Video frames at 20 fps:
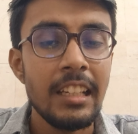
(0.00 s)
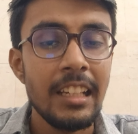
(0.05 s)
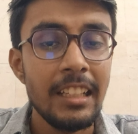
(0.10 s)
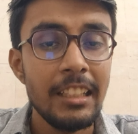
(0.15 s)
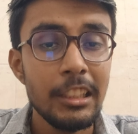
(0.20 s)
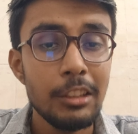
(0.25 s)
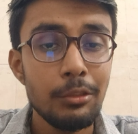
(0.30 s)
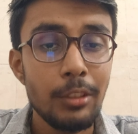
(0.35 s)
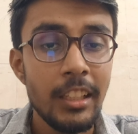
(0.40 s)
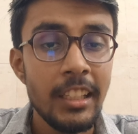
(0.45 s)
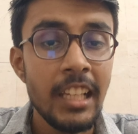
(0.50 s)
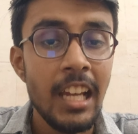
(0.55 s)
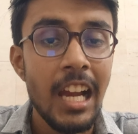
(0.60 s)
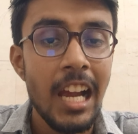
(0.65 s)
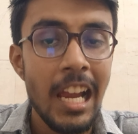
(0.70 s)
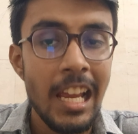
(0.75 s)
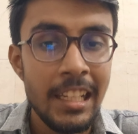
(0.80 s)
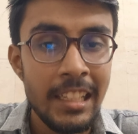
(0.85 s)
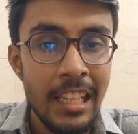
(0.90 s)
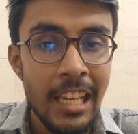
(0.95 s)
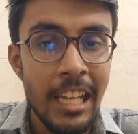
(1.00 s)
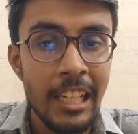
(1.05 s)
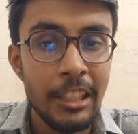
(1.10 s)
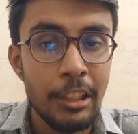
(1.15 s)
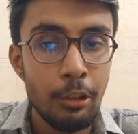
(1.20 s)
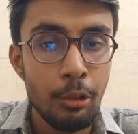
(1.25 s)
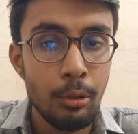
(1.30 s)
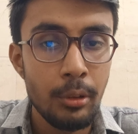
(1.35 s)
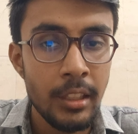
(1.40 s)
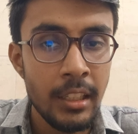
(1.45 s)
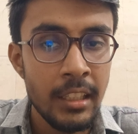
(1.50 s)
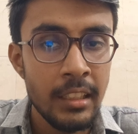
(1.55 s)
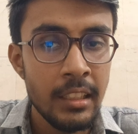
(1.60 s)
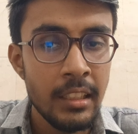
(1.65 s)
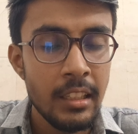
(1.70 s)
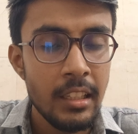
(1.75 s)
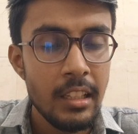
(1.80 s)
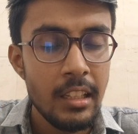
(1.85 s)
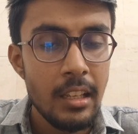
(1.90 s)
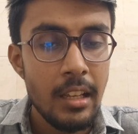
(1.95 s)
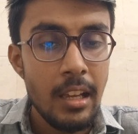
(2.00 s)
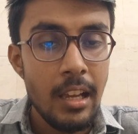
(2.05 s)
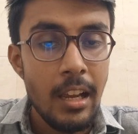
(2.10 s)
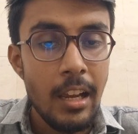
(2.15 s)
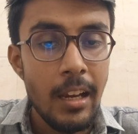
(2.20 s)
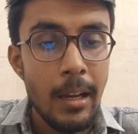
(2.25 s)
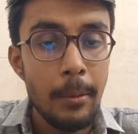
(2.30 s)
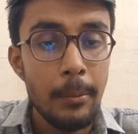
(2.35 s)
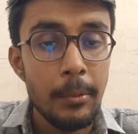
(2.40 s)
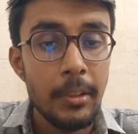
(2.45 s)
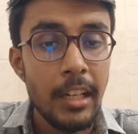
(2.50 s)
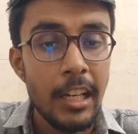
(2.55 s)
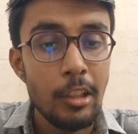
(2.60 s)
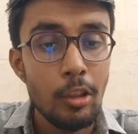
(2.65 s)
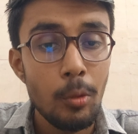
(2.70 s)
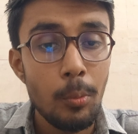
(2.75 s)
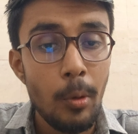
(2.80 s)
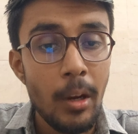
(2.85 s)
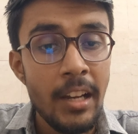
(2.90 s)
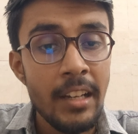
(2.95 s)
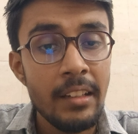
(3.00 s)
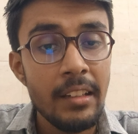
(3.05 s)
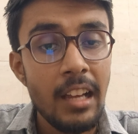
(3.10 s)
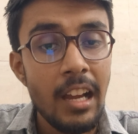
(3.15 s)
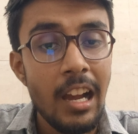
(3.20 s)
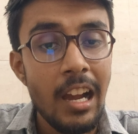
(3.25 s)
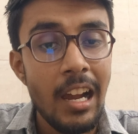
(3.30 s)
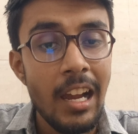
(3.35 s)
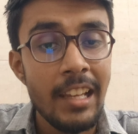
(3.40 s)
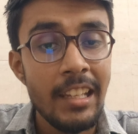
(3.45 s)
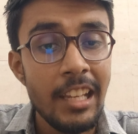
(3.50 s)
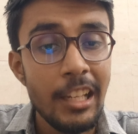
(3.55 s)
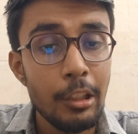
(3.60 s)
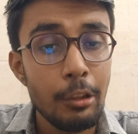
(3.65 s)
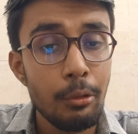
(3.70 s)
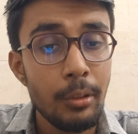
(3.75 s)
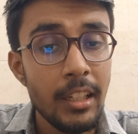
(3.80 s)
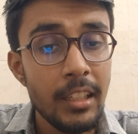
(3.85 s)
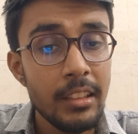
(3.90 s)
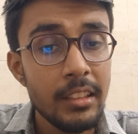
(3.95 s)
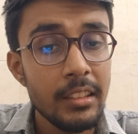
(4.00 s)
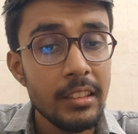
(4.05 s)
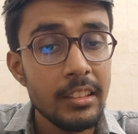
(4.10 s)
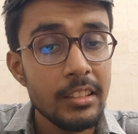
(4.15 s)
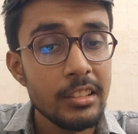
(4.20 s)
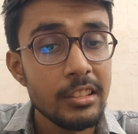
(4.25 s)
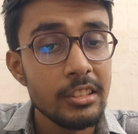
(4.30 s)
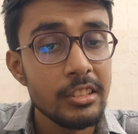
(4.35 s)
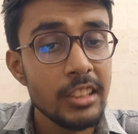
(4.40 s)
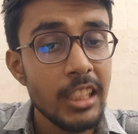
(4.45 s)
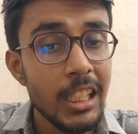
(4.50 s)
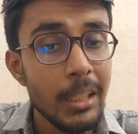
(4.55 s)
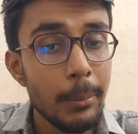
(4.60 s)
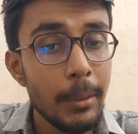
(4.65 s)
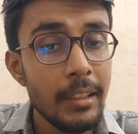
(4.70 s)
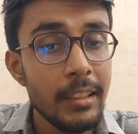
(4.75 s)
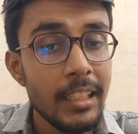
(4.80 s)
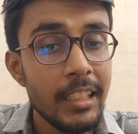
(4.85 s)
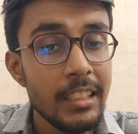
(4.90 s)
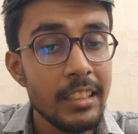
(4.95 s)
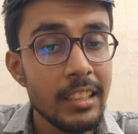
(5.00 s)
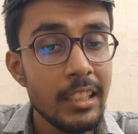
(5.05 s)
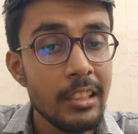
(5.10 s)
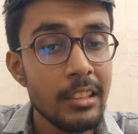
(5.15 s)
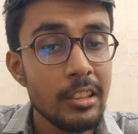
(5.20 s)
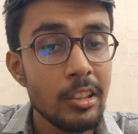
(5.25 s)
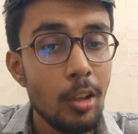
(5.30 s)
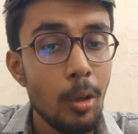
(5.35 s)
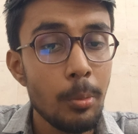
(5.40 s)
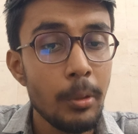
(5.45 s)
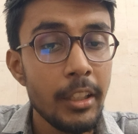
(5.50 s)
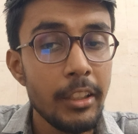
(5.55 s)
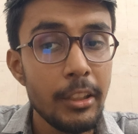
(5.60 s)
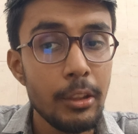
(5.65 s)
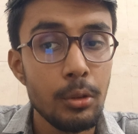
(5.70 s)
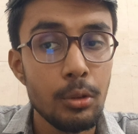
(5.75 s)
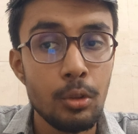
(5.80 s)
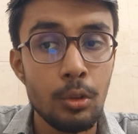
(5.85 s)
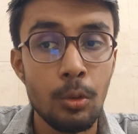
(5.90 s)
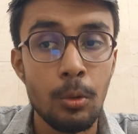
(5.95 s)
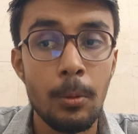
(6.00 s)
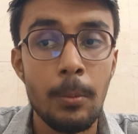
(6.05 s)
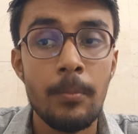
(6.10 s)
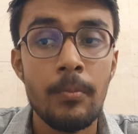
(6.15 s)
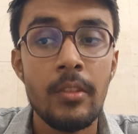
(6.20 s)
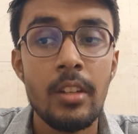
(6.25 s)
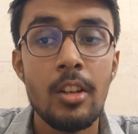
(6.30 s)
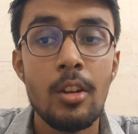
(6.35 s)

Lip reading: It is very highly accurate and try to find high accurate segmentations of the tissue.